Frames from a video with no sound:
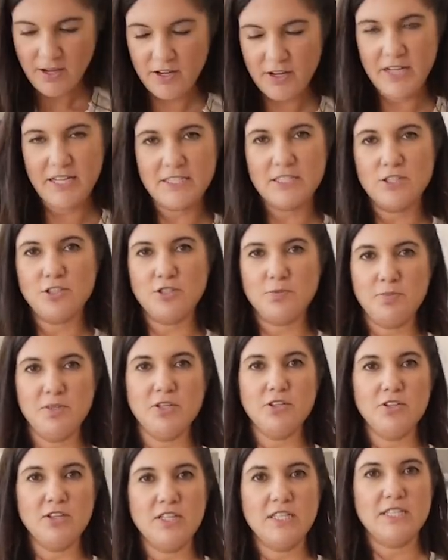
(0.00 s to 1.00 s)
Okay, so to
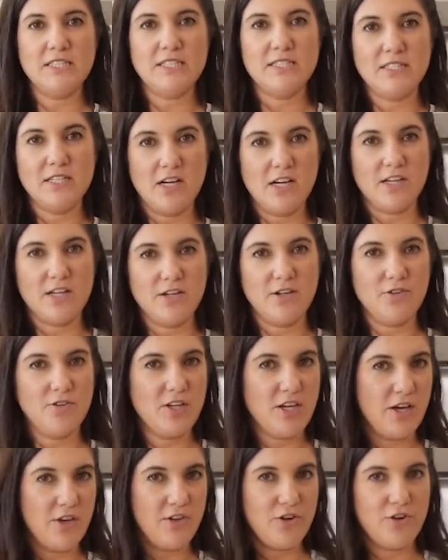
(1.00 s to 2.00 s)
build this taco,
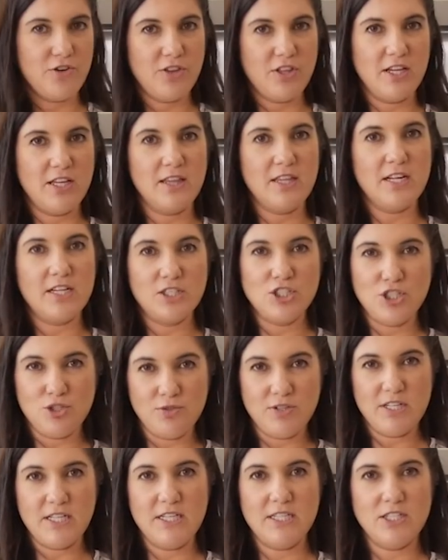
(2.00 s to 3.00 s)
the other thing that is
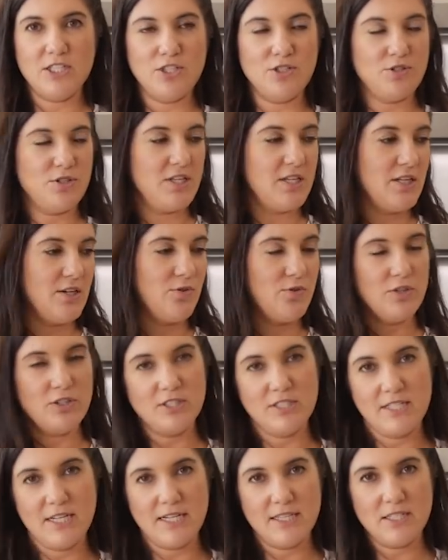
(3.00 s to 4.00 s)
unique to the
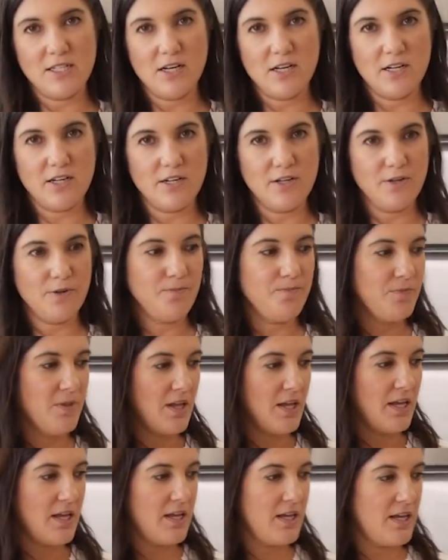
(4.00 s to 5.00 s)
grilled steak taco
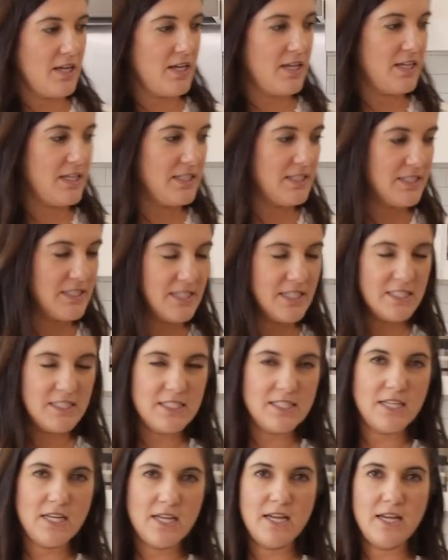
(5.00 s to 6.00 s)
is
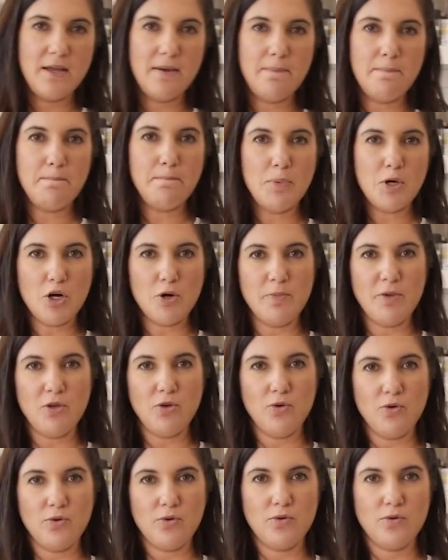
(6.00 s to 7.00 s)
this
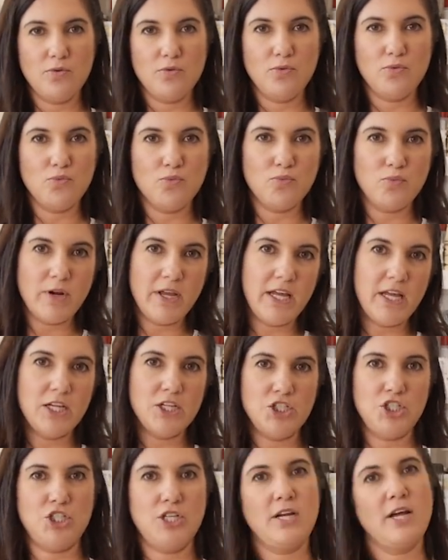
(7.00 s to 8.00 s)
buttermilk
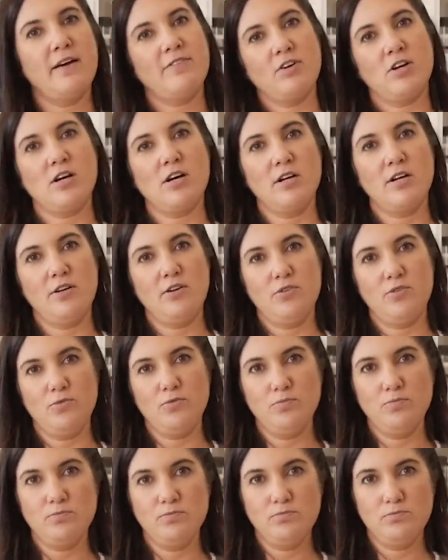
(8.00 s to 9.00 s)
ranch avocado
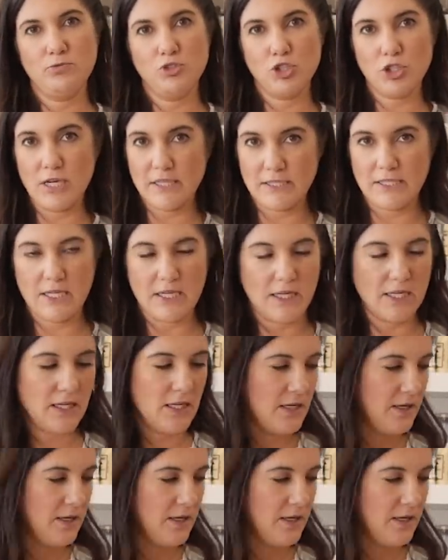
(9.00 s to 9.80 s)
dressing.